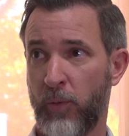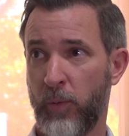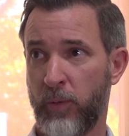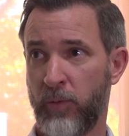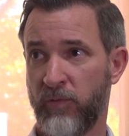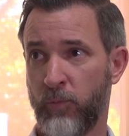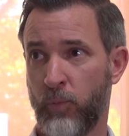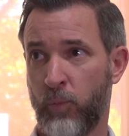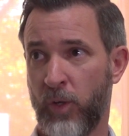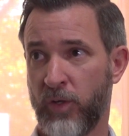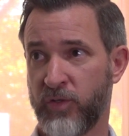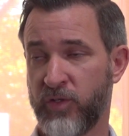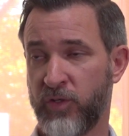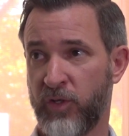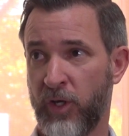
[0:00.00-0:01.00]
We
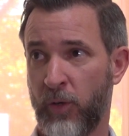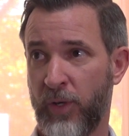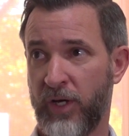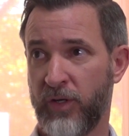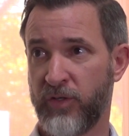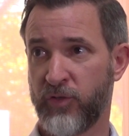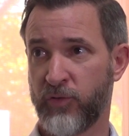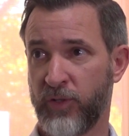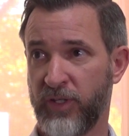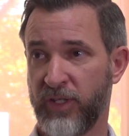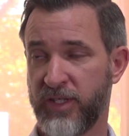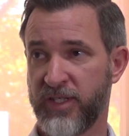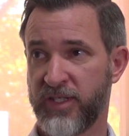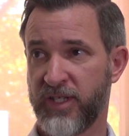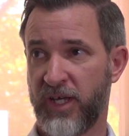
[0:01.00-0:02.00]
want to go out and drill
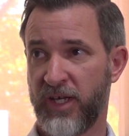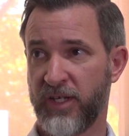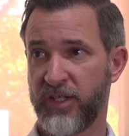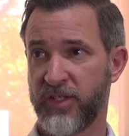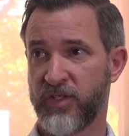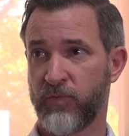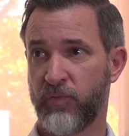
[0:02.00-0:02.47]
these targets,